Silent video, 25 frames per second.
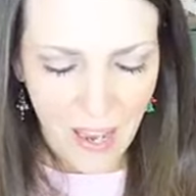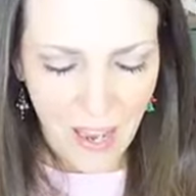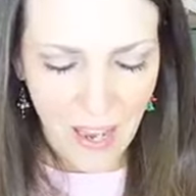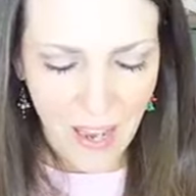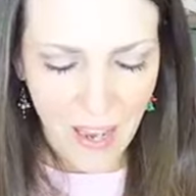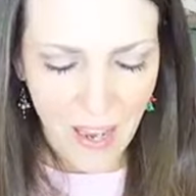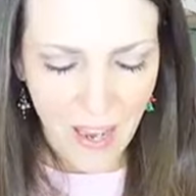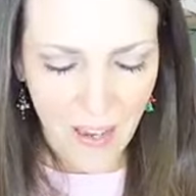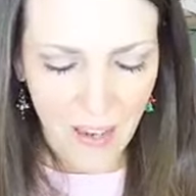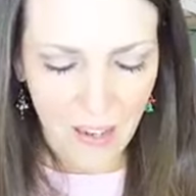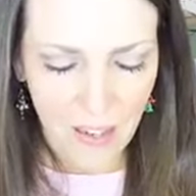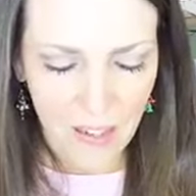
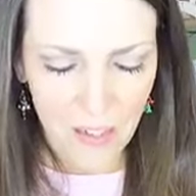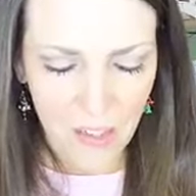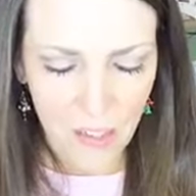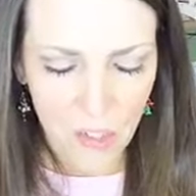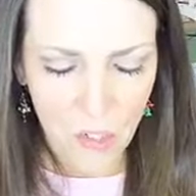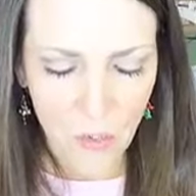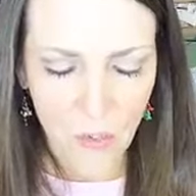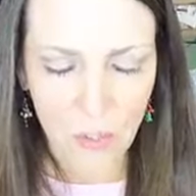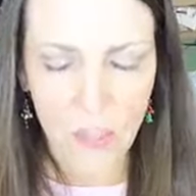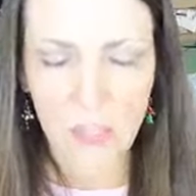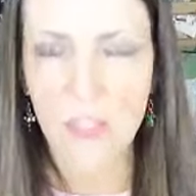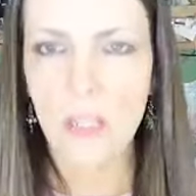
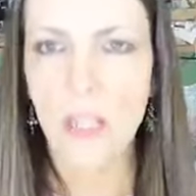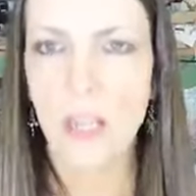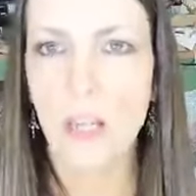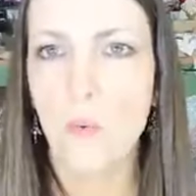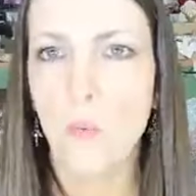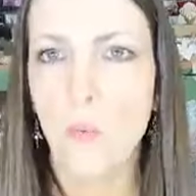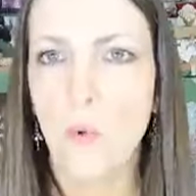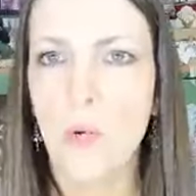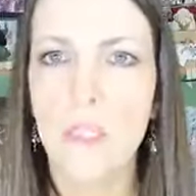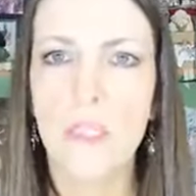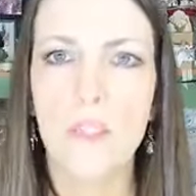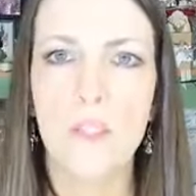And you can
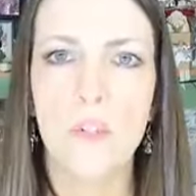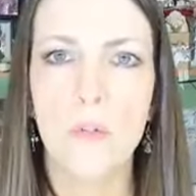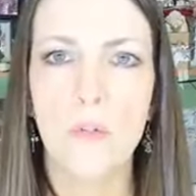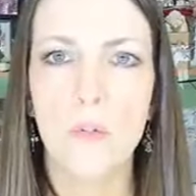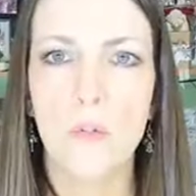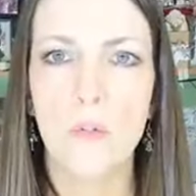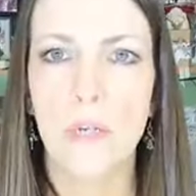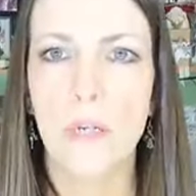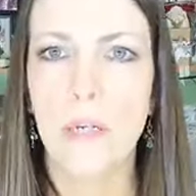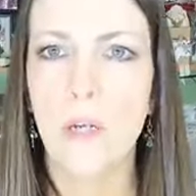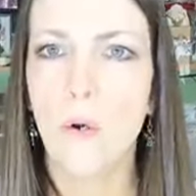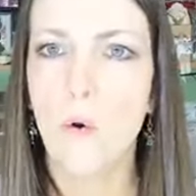take 1, 2,
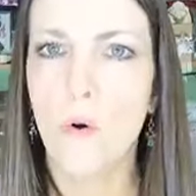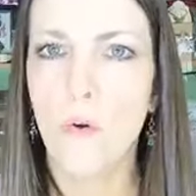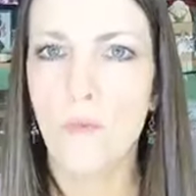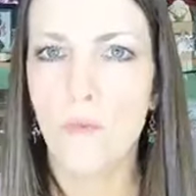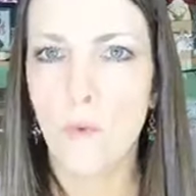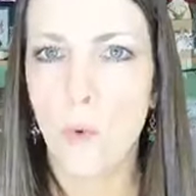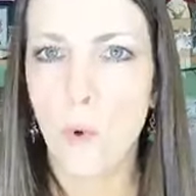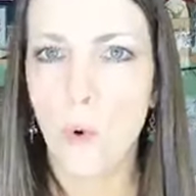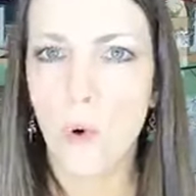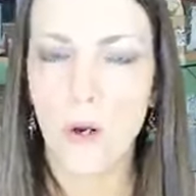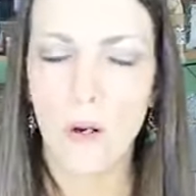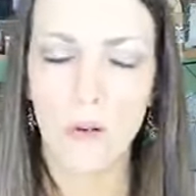3, or
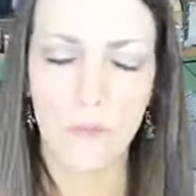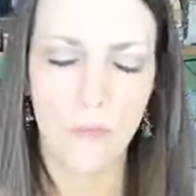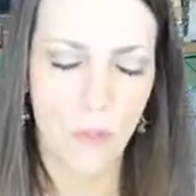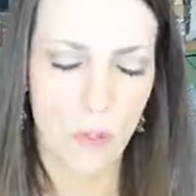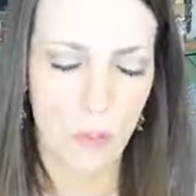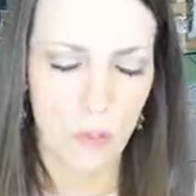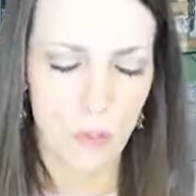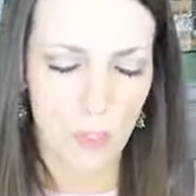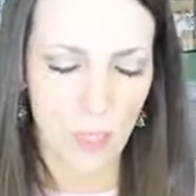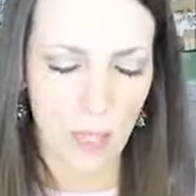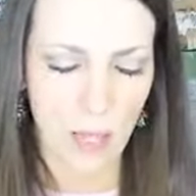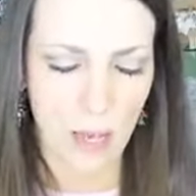4 of
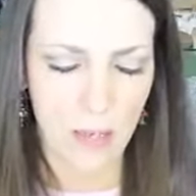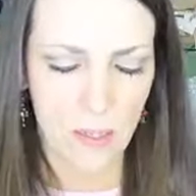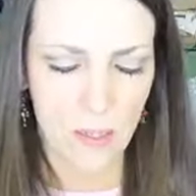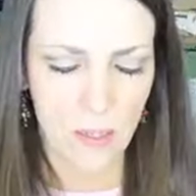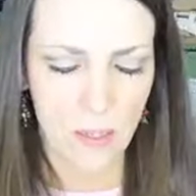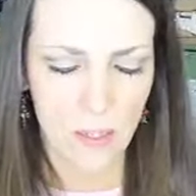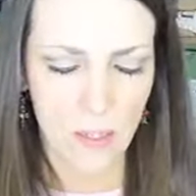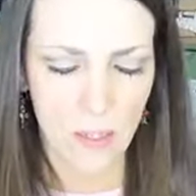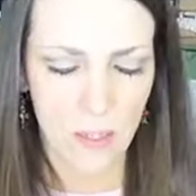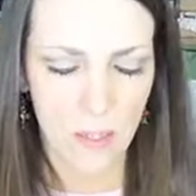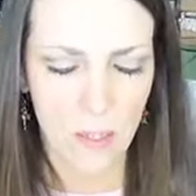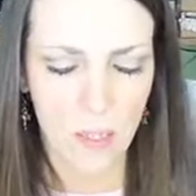those
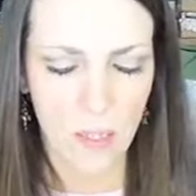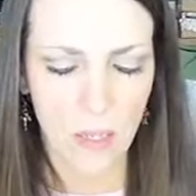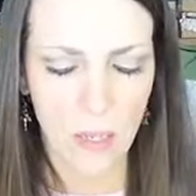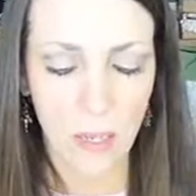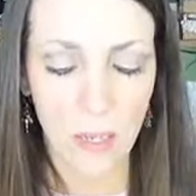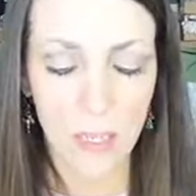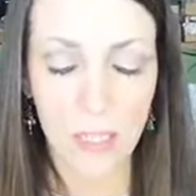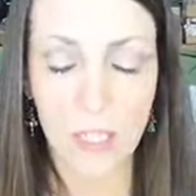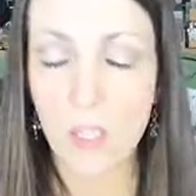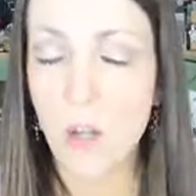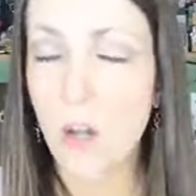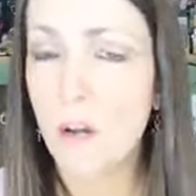classes.
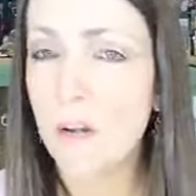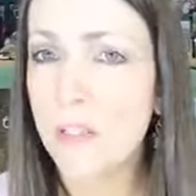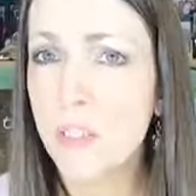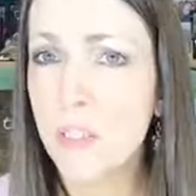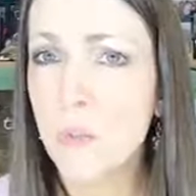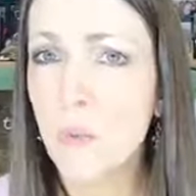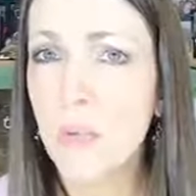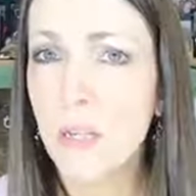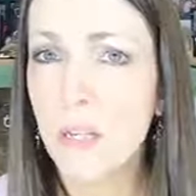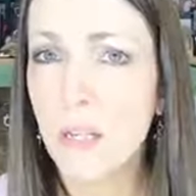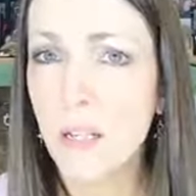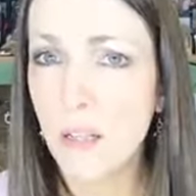It's
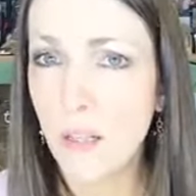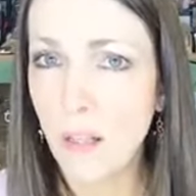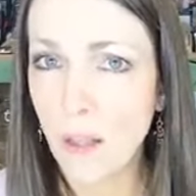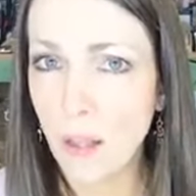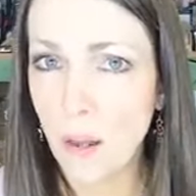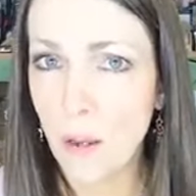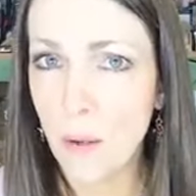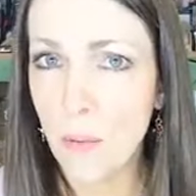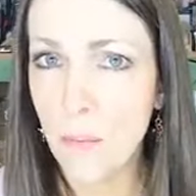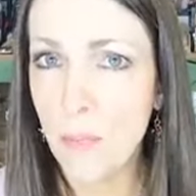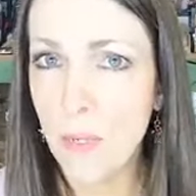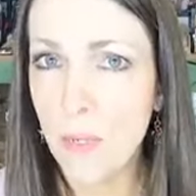also a
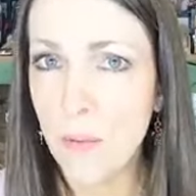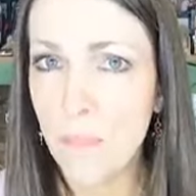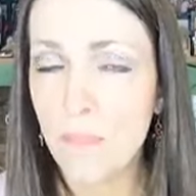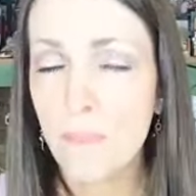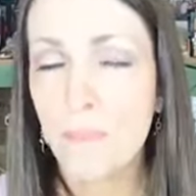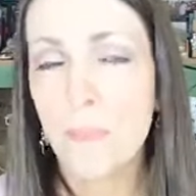club.